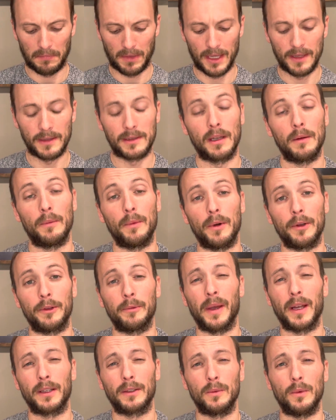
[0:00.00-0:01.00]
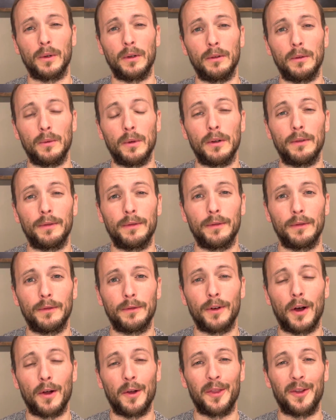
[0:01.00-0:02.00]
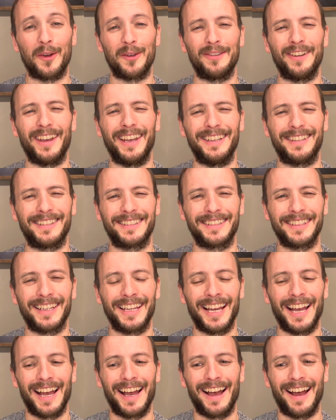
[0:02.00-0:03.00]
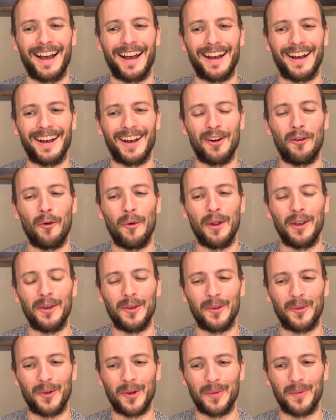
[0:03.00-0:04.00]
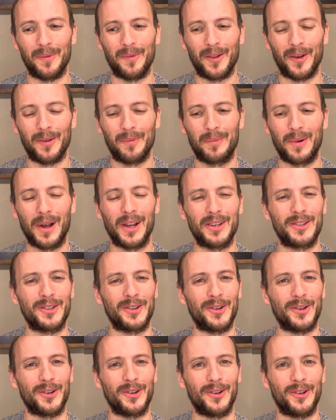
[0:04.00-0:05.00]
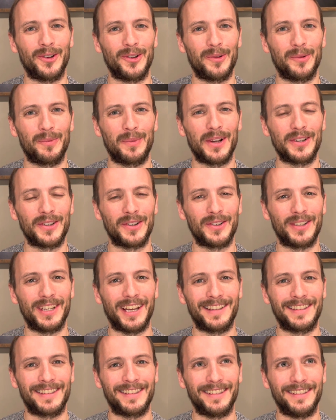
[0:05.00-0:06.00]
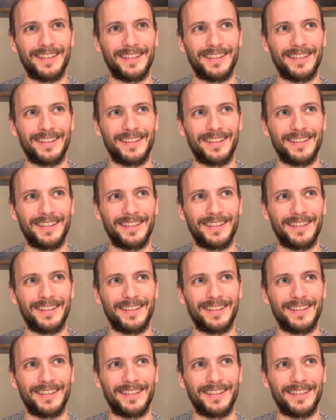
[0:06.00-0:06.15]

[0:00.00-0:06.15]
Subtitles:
in some respects, will fall on their face when pressure tested